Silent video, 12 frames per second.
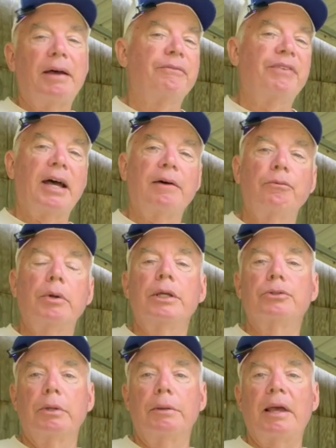5
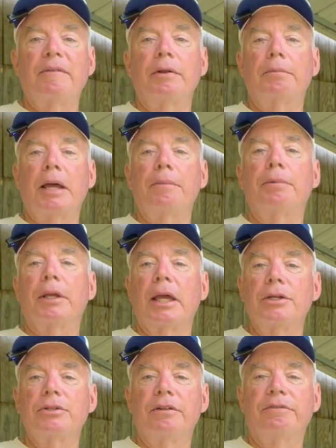weeks. We have an
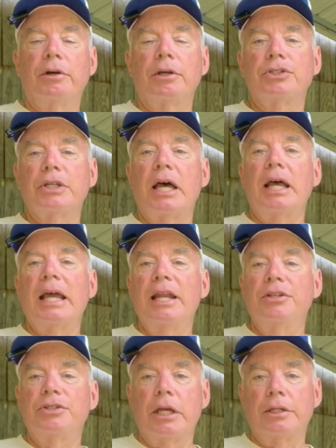application of fungicide and
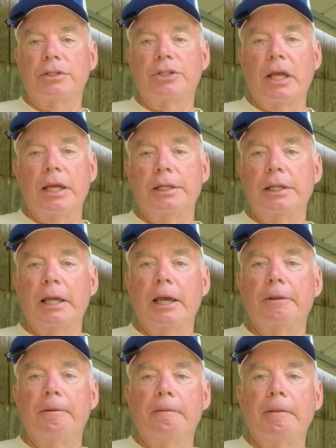insecticide
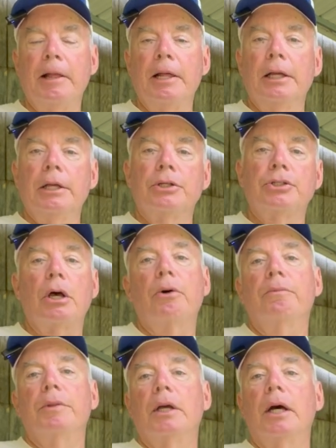together.
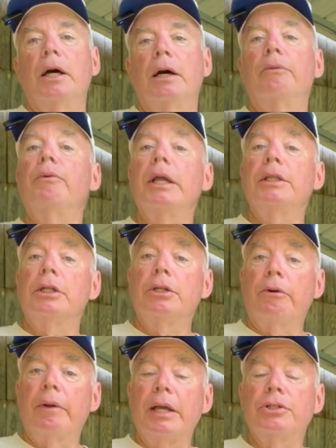So read the
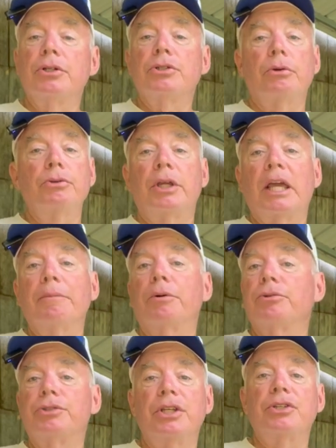directions on your
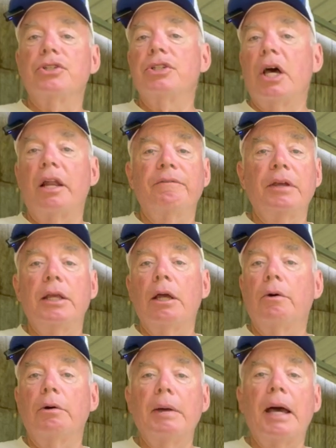chemicals. This is not a
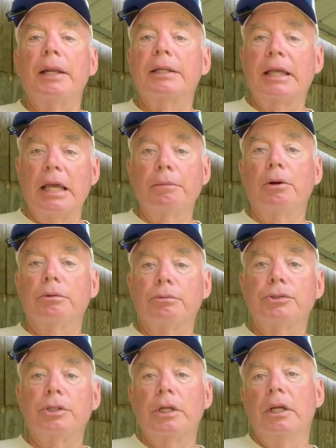video about
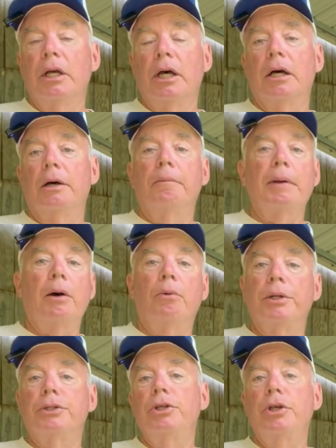chemicals, about
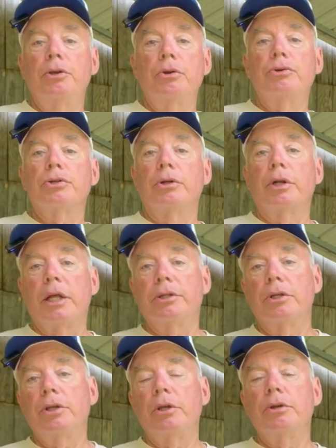what to use or not
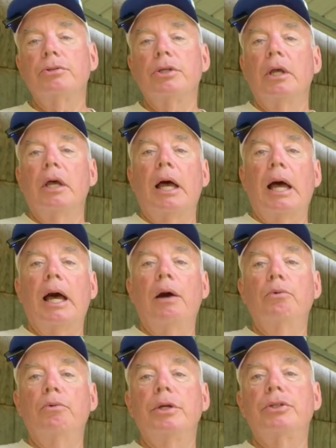to use. I
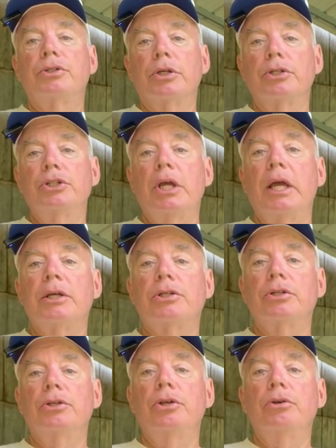would
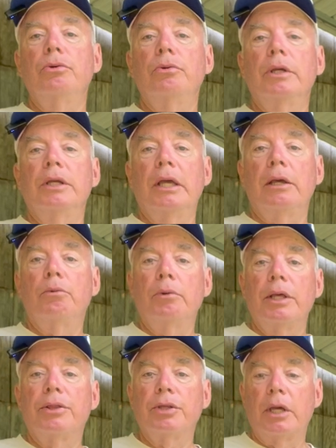suggest you get
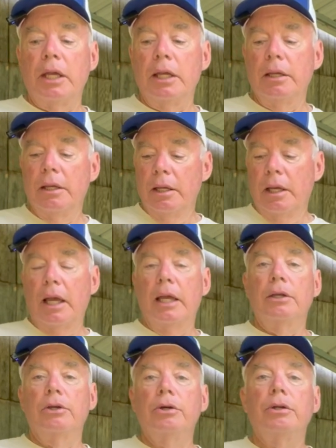with a
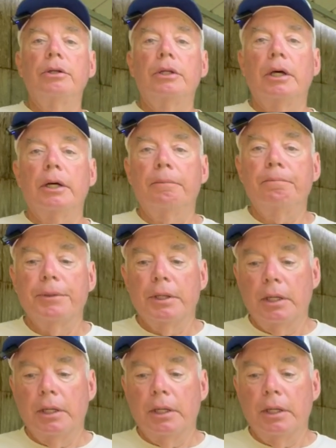good um,